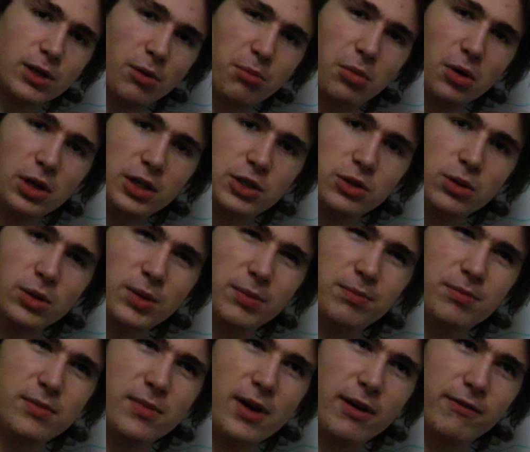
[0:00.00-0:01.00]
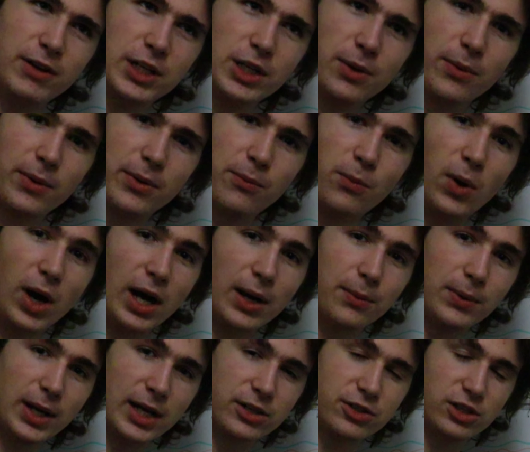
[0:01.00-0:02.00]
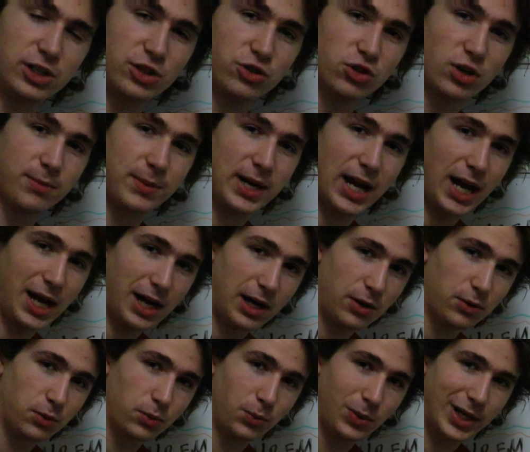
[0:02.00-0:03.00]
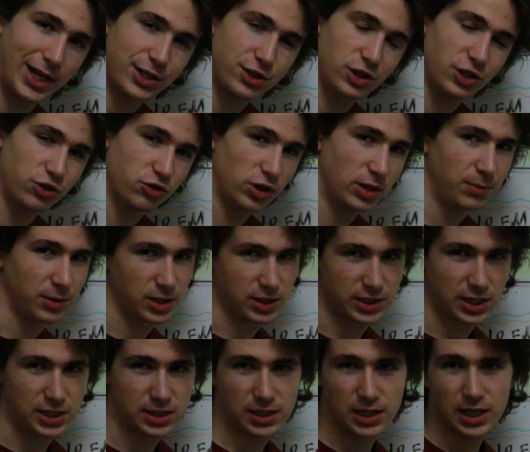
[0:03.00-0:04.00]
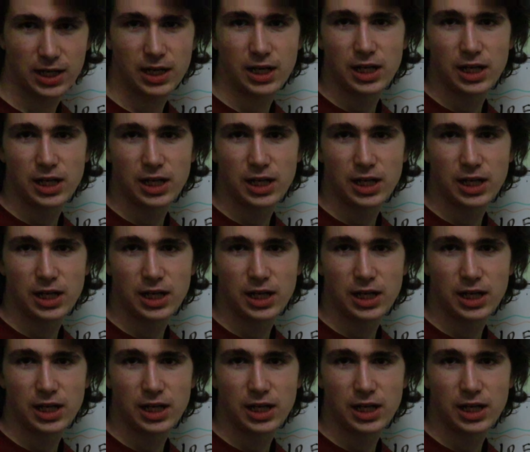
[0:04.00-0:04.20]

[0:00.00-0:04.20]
I'll probably do a video on why we actually dream and how we actually dream, because this